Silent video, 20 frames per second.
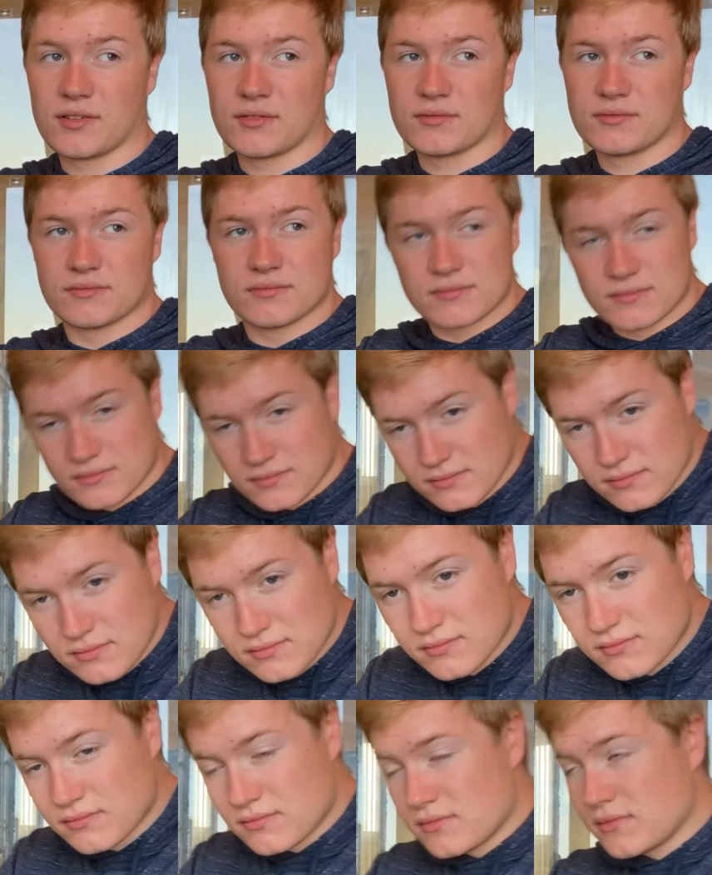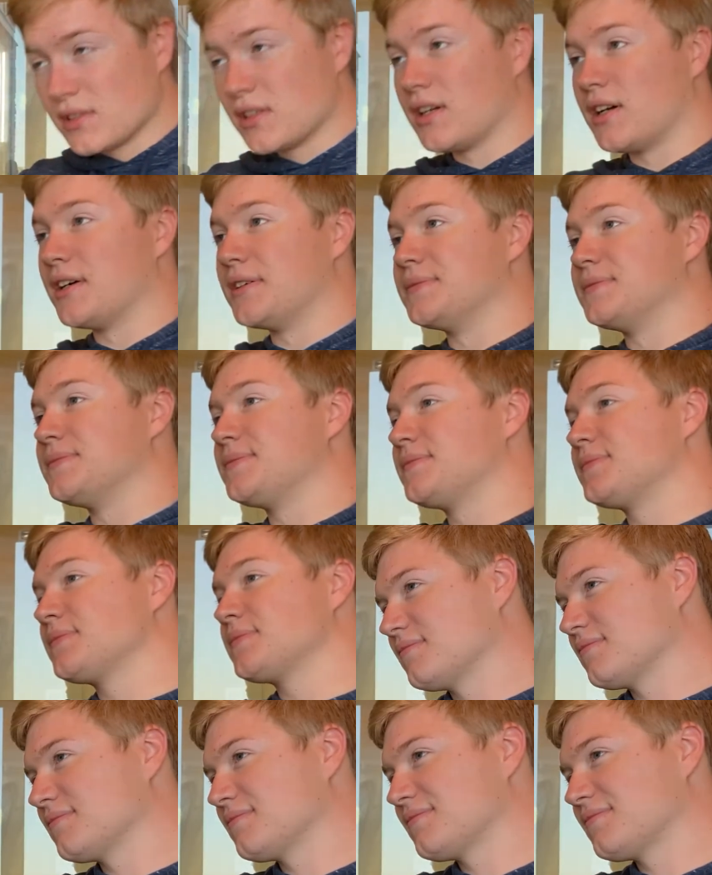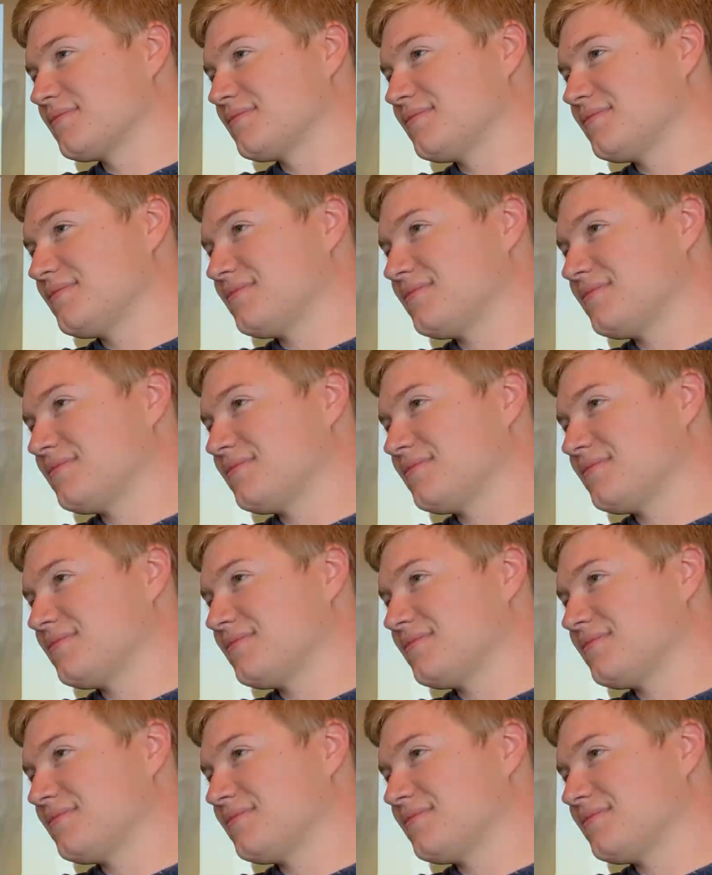yeah, that's good. What, do you